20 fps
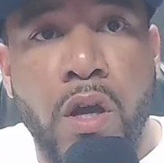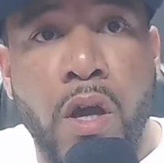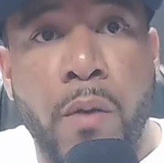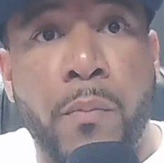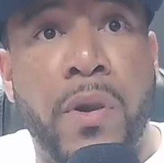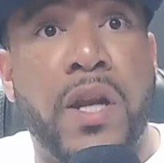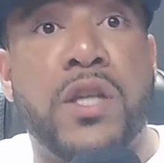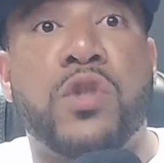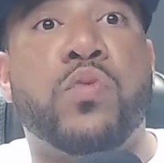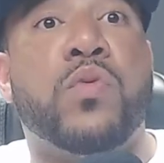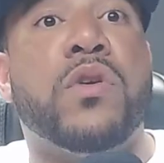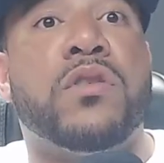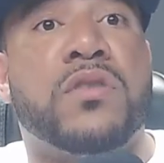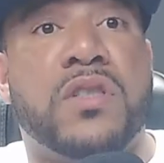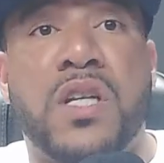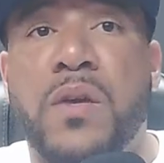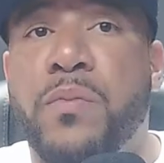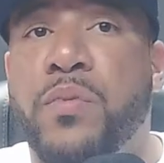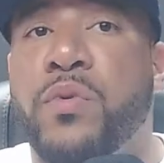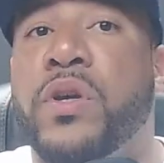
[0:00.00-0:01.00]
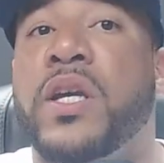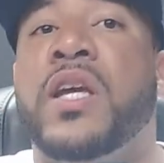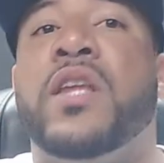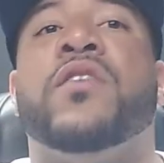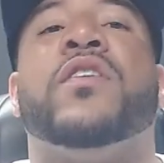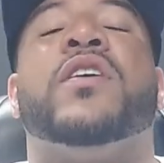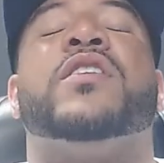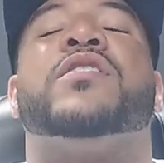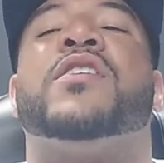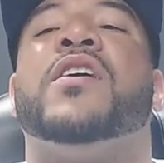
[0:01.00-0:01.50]
But it's real simple.
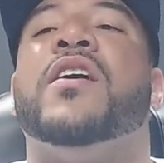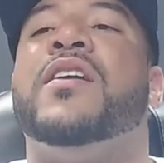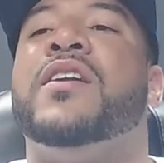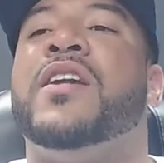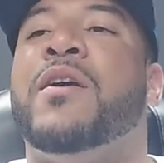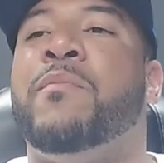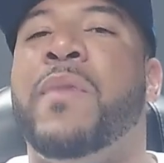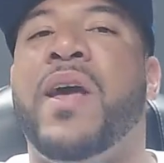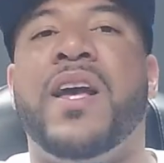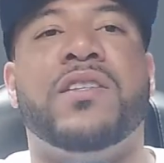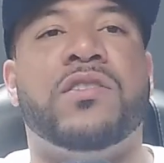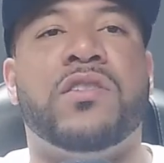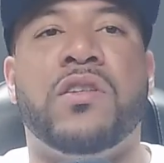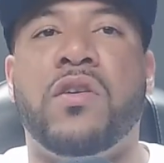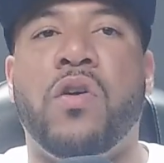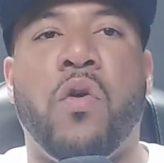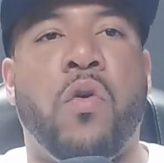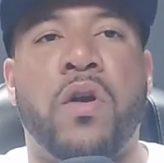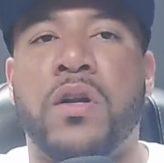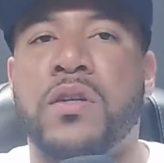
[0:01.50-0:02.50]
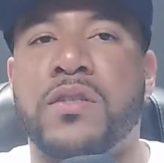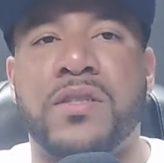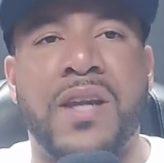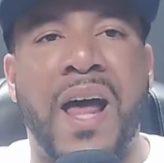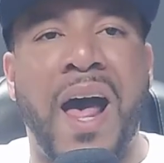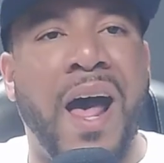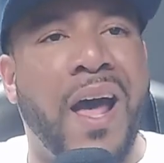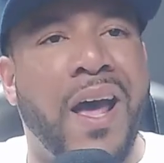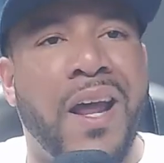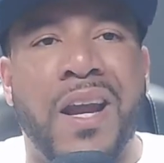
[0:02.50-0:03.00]
Either it's good and it makes it, or it's
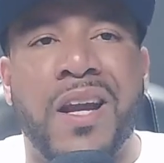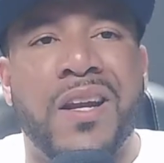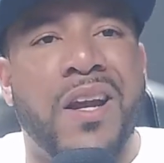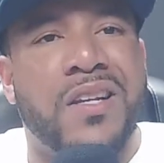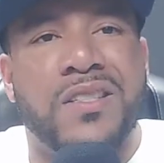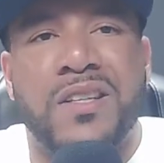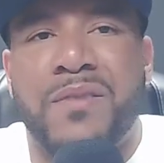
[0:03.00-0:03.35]
not and it doesn't